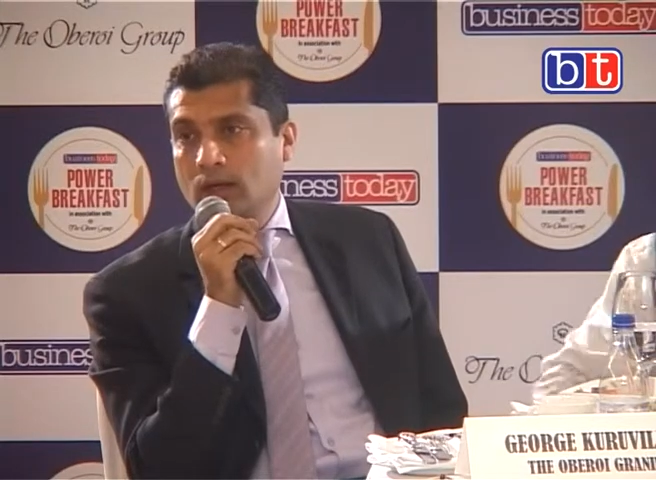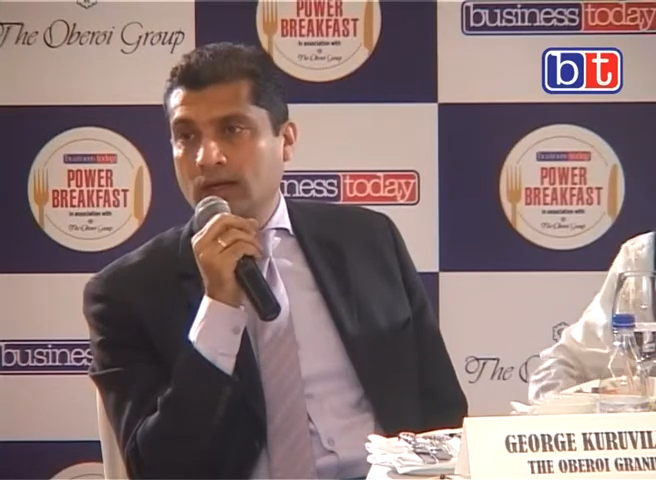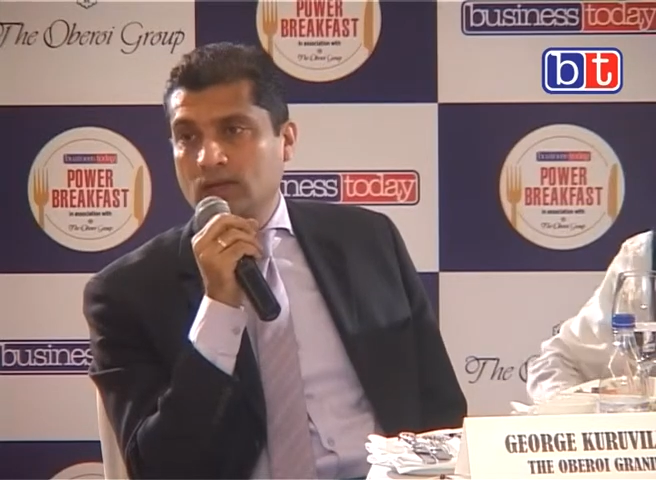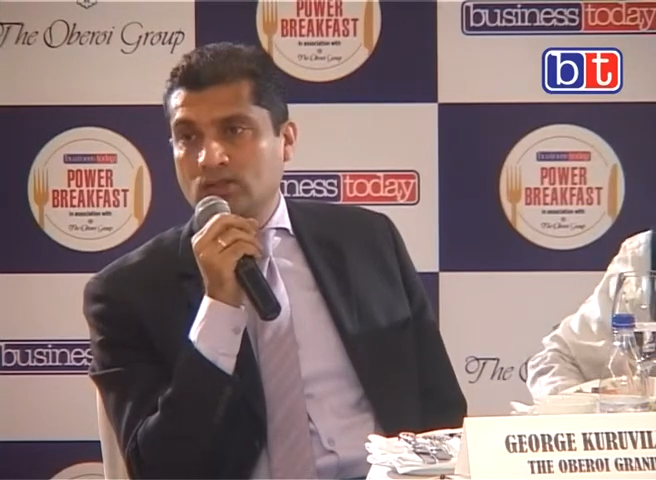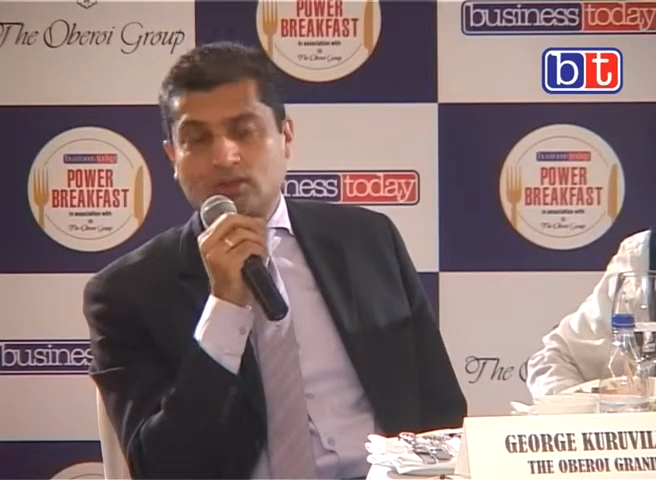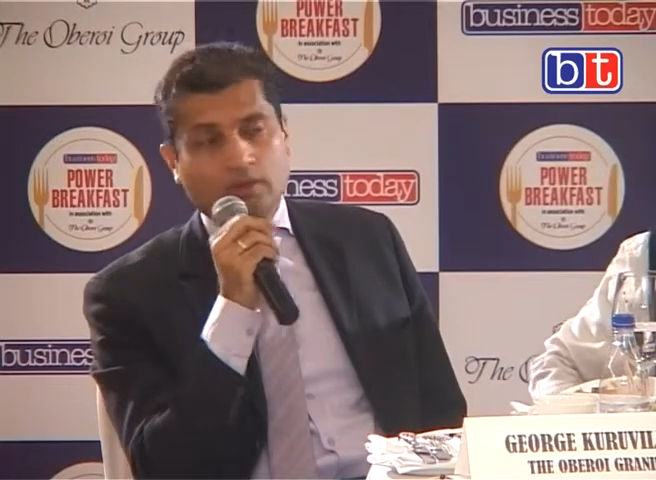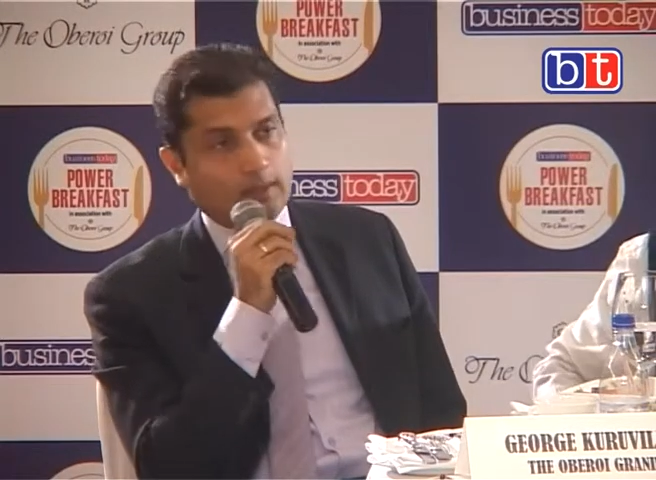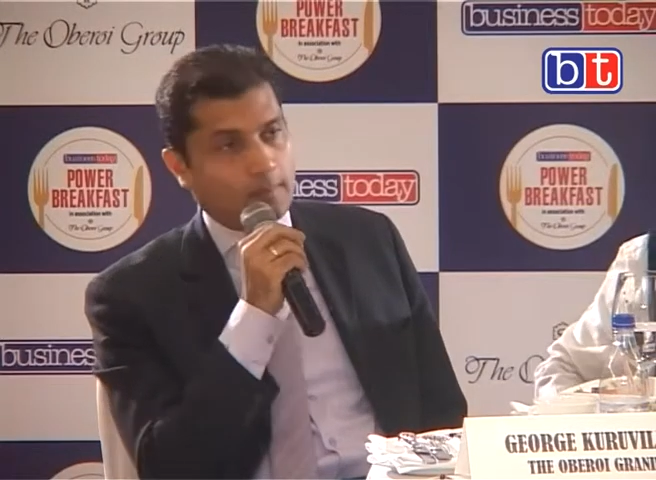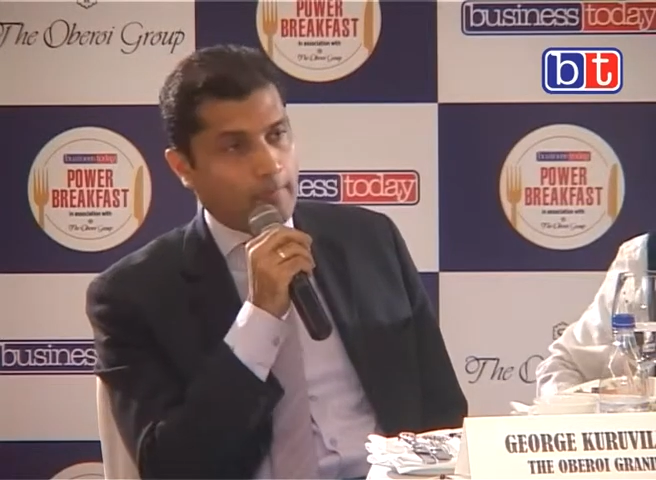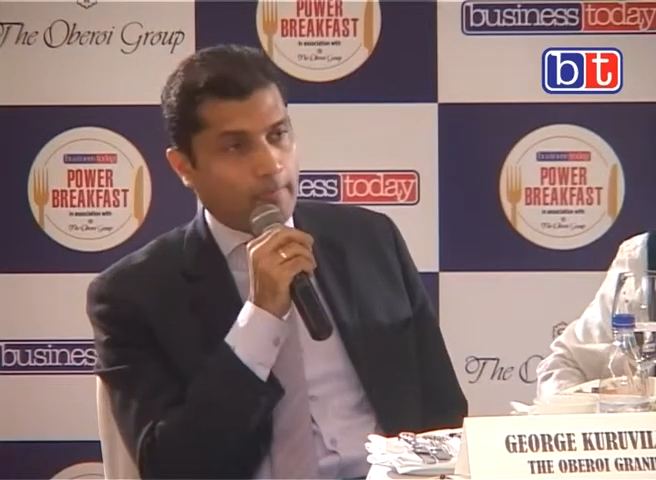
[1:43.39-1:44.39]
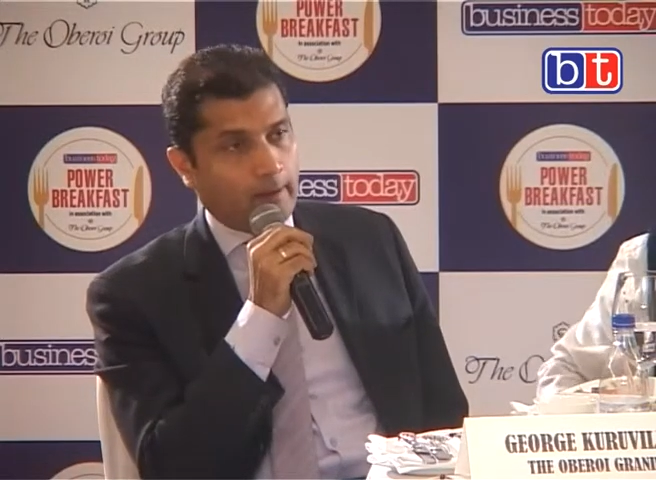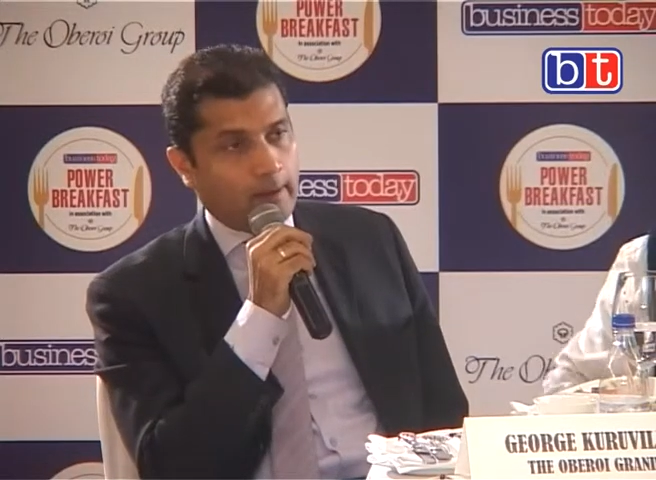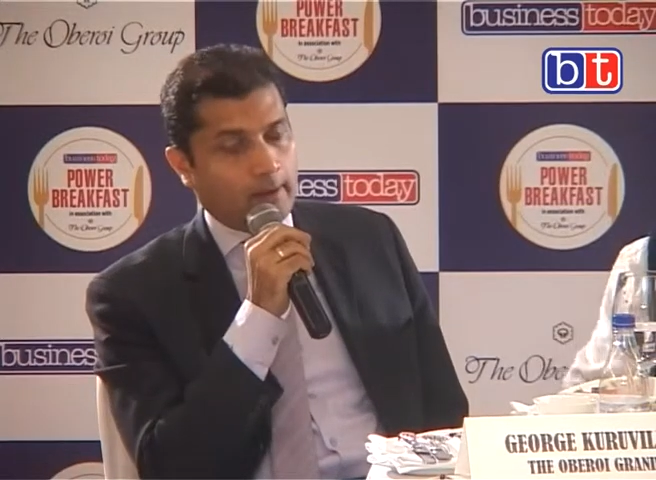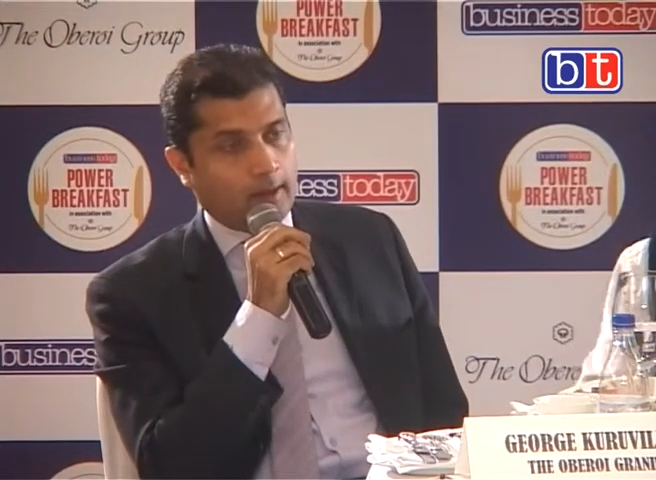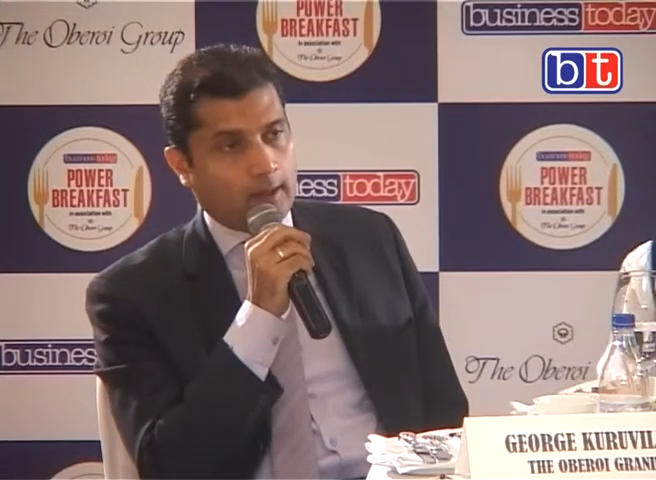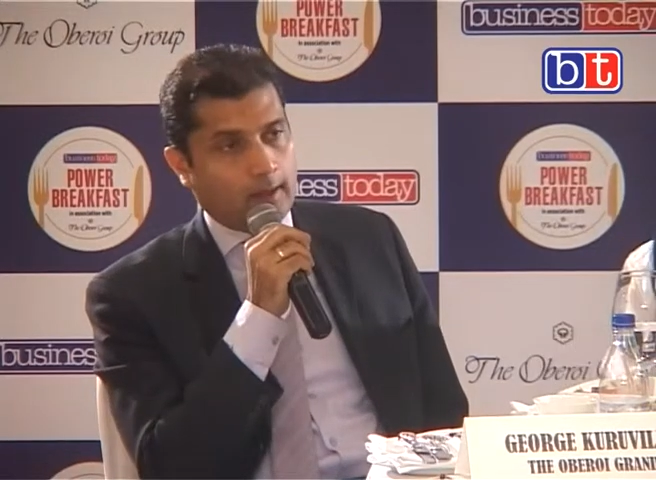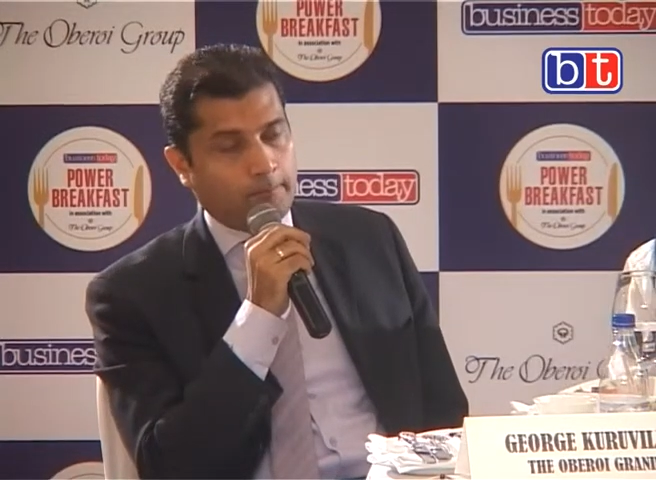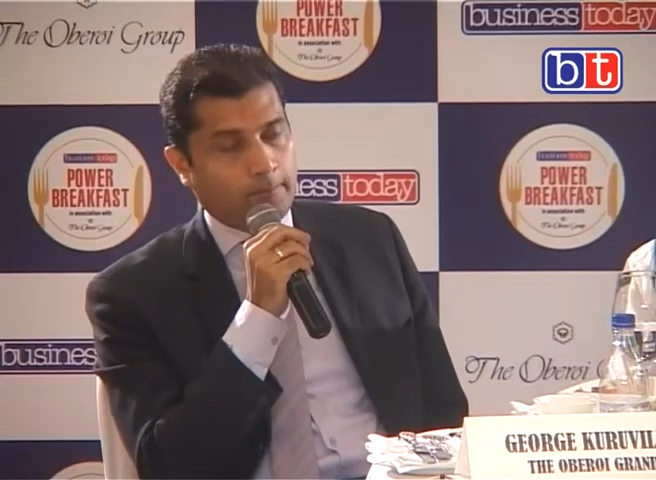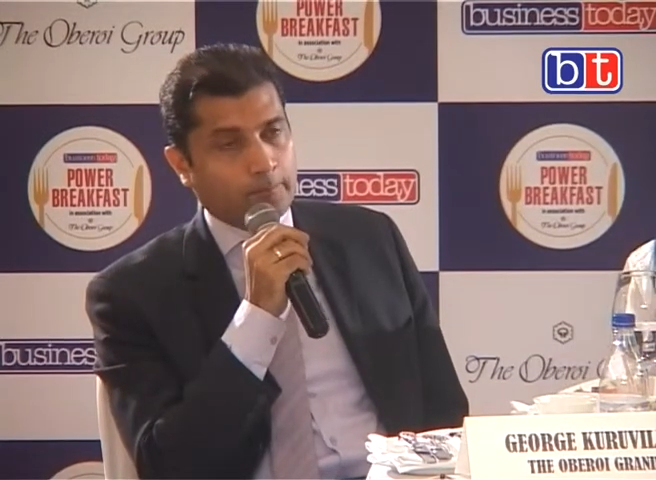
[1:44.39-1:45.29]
history. So